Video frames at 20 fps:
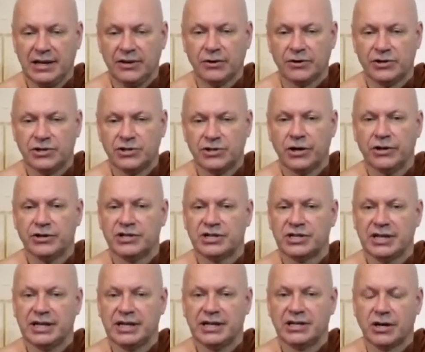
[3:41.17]
not
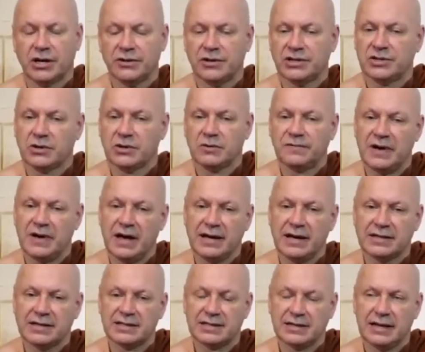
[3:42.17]
judge each other so
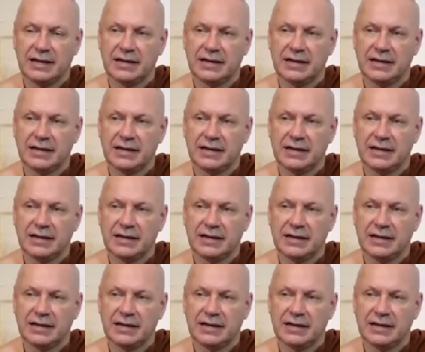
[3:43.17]
fast.